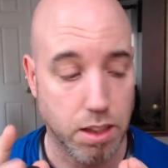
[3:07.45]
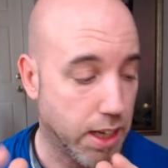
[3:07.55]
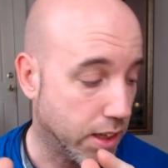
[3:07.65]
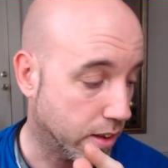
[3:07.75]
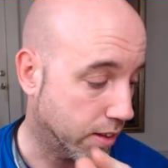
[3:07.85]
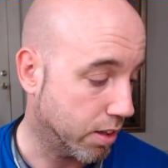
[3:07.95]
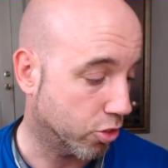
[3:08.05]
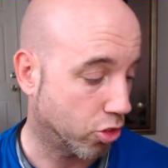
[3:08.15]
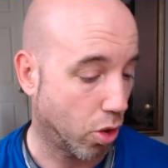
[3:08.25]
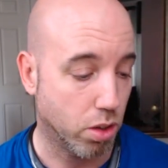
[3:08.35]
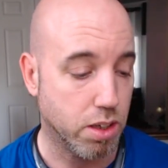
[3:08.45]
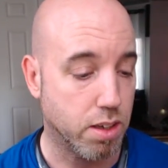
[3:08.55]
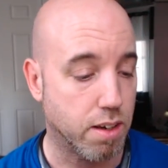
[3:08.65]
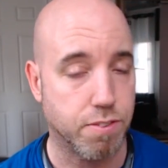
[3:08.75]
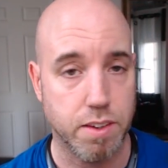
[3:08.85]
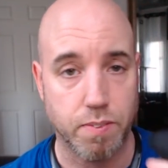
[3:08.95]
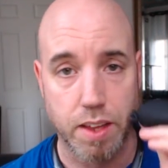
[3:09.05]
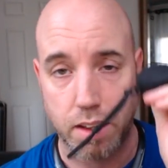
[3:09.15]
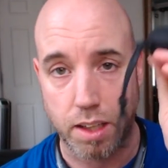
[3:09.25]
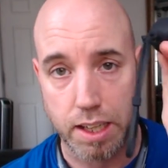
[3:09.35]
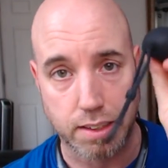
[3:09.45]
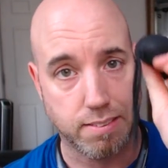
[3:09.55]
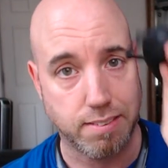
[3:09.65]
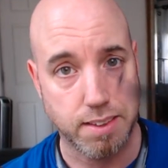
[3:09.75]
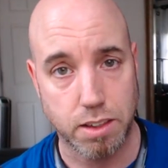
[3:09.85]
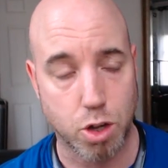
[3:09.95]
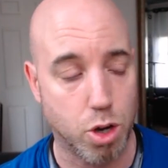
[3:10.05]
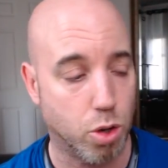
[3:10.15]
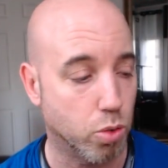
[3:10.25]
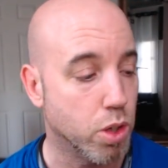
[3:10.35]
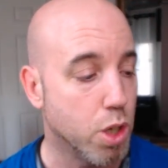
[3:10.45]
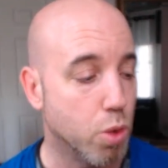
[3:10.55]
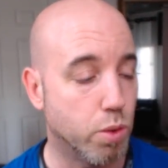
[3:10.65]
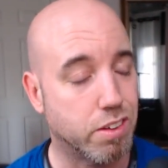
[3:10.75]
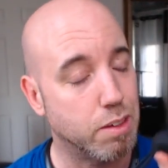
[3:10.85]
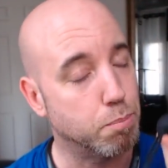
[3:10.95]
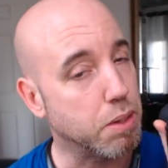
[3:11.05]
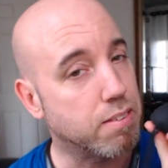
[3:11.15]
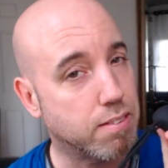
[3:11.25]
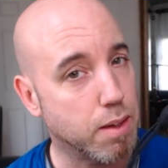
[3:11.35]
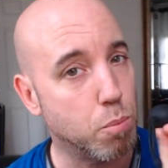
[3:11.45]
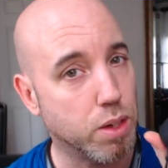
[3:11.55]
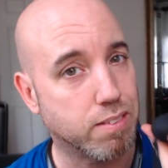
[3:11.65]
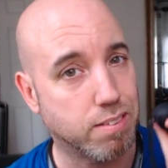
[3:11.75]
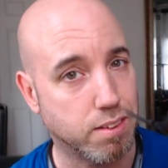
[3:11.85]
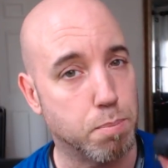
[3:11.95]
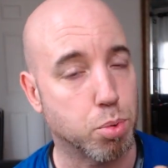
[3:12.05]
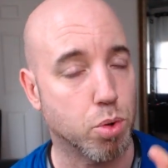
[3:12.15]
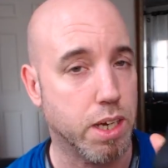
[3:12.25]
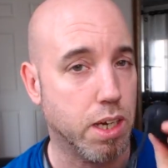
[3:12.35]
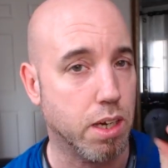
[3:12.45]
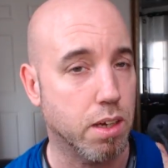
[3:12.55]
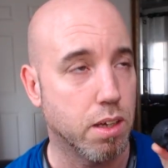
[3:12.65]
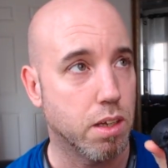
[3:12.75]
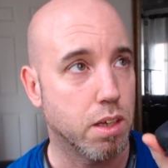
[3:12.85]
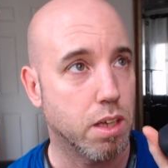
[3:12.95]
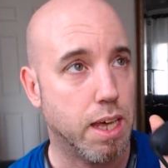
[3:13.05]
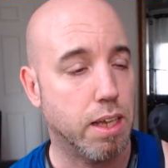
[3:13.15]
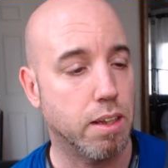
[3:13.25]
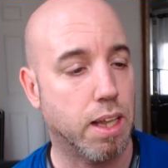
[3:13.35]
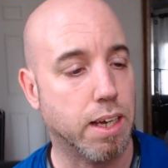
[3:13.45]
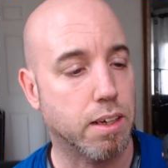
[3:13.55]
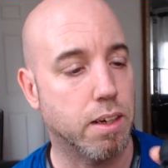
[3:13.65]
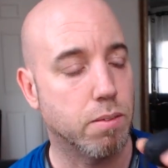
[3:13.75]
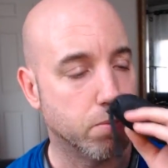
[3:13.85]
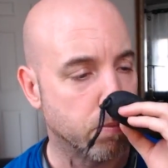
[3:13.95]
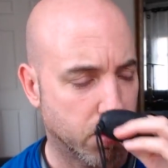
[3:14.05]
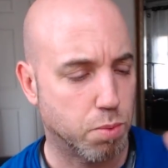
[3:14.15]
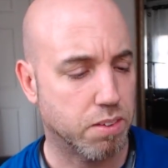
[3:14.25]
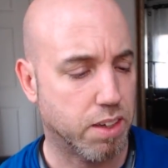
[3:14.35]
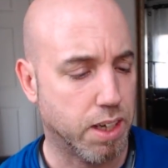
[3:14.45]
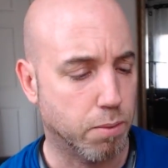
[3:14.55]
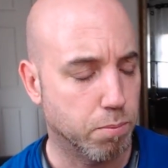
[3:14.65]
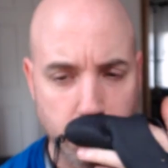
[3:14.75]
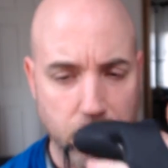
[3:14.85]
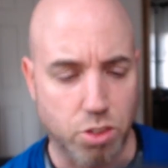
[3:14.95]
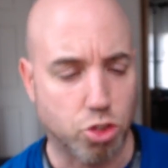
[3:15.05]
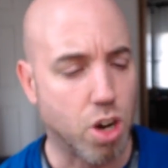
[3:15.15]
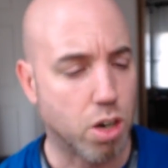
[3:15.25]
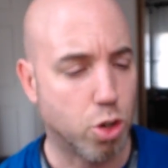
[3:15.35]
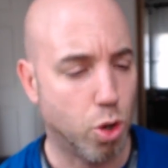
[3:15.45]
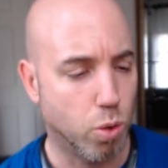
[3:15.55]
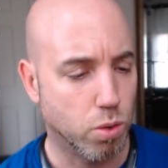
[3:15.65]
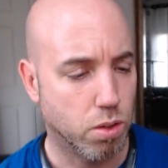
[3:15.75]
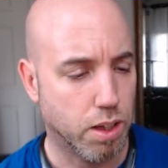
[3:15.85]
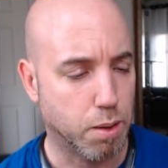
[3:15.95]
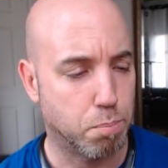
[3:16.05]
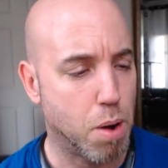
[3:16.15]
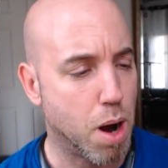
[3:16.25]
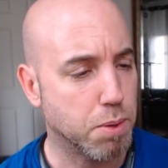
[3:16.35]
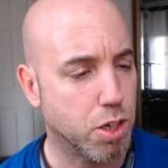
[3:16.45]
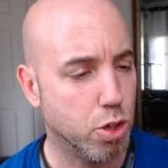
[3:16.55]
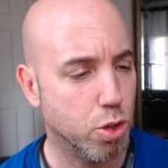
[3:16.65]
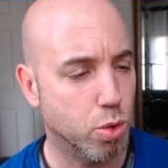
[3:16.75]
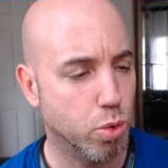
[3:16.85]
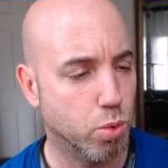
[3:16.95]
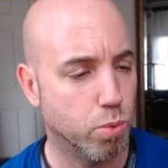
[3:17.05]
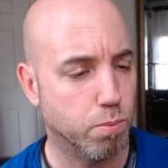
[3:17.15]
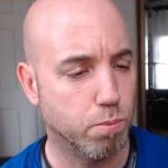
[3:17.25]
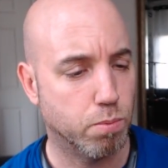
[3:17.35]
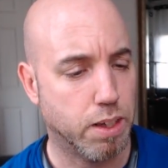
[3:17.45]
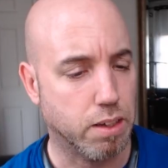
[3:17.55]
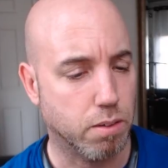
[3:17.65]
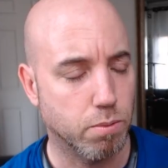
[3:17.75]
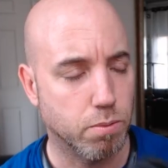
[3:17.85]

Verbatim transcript: like they're totally different than like a silicone which can be somewhat slippery and like a smells like a charcoal, like a barbecue, like